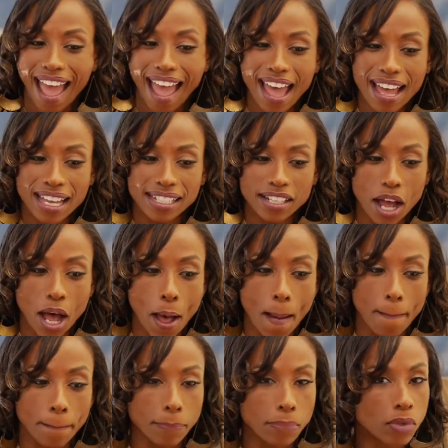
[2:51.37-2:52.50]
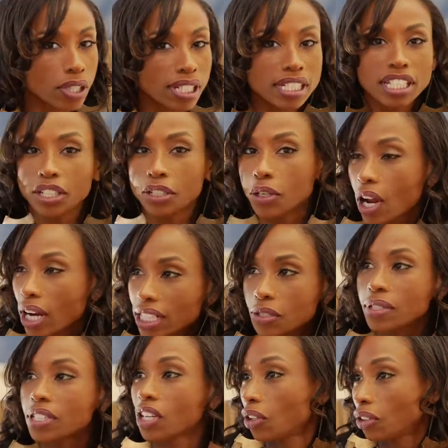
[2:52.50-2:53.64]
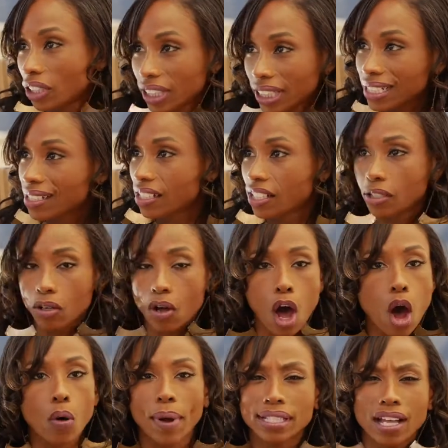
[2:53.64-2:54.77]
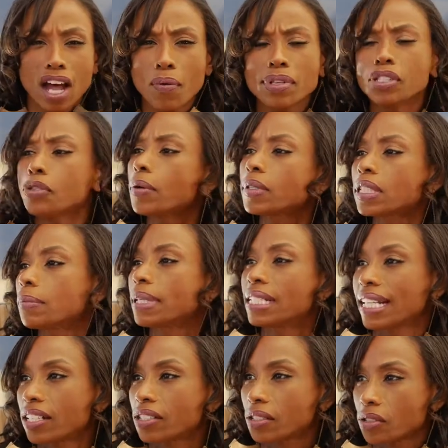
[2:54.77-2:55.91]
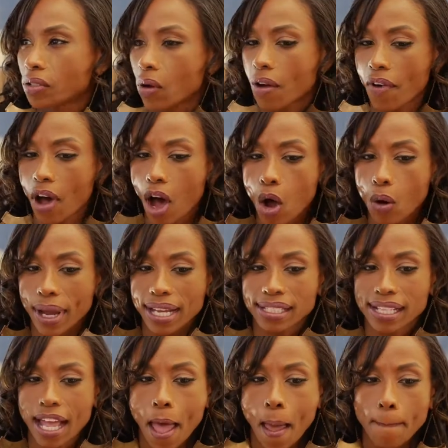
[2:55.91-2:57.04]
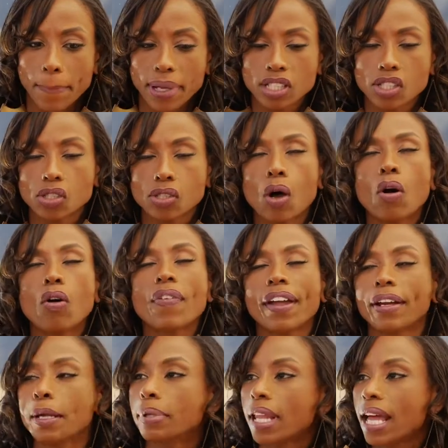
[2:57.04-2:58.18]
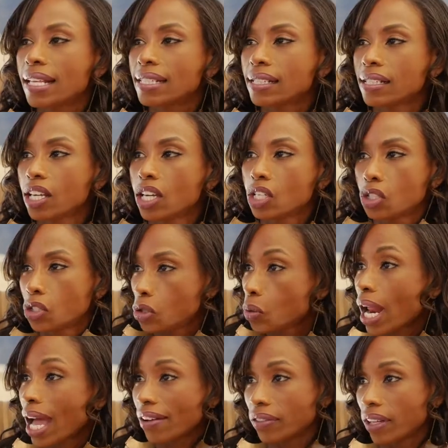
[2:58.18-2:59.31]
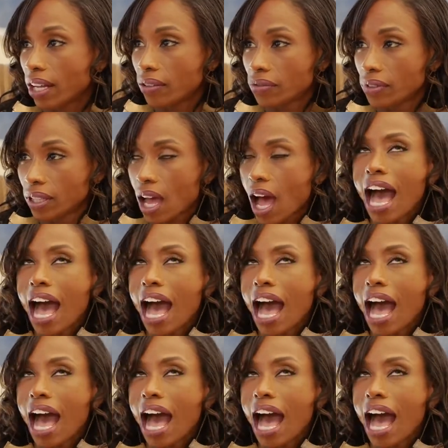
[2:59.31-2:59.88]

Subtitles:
And continued on into adulthood. Still, I always knew I was going to be a dancer. So I've always been so very blessed to do what I've loved.